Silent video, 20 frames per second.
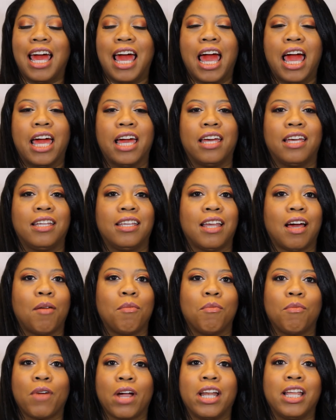and
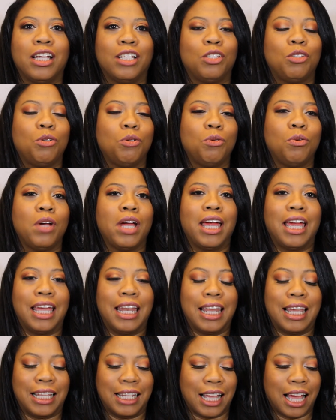I'm ready to
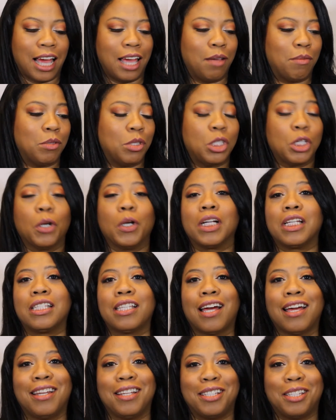hit it. I am so
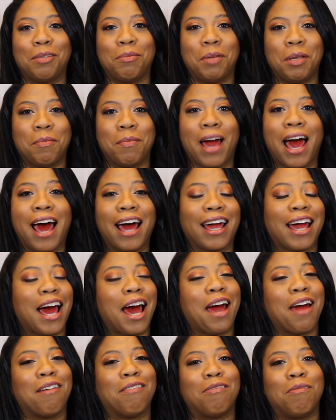excited to be back.
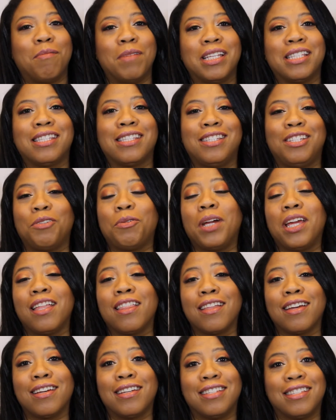I have missed
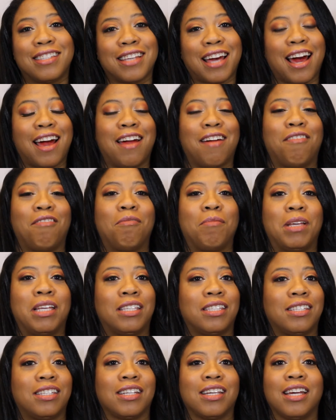doing this. I have
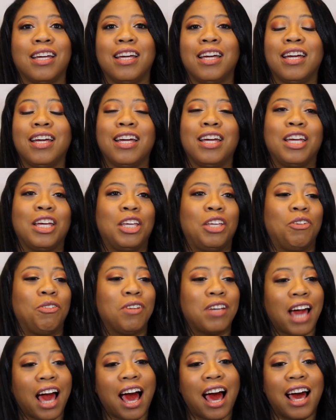missed you
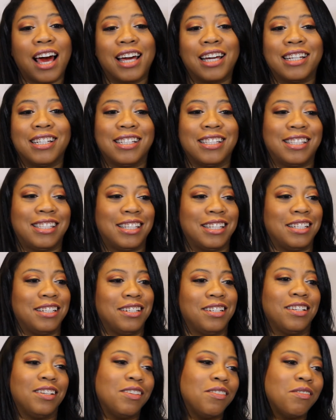guys
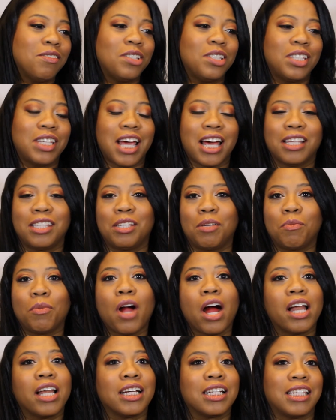and testing
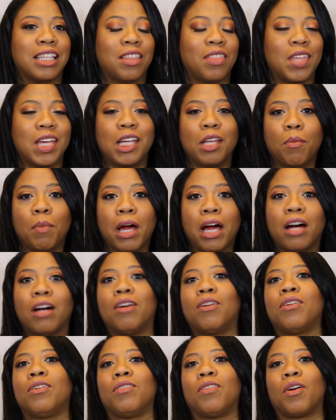products and thinking
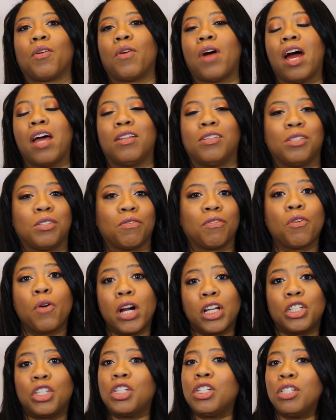about the kinds of
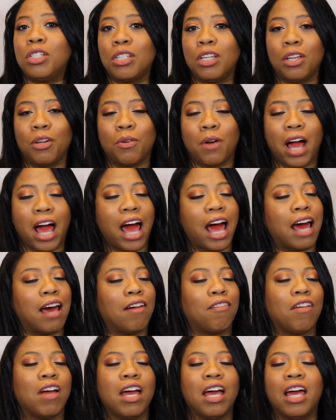questions that you'll
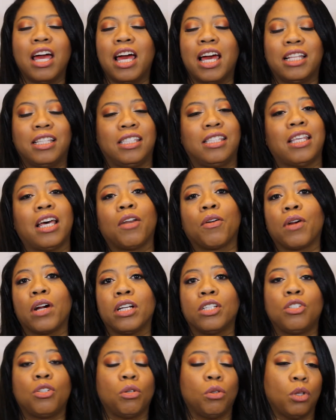have,
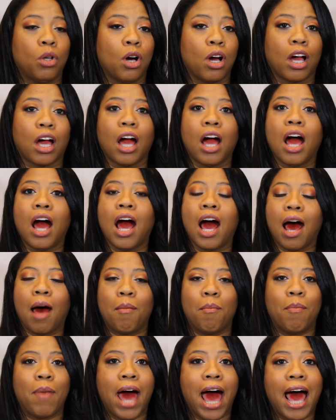etc. So look,
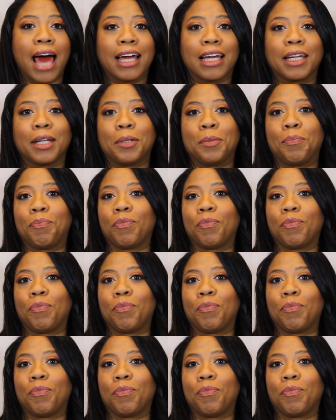I'm back.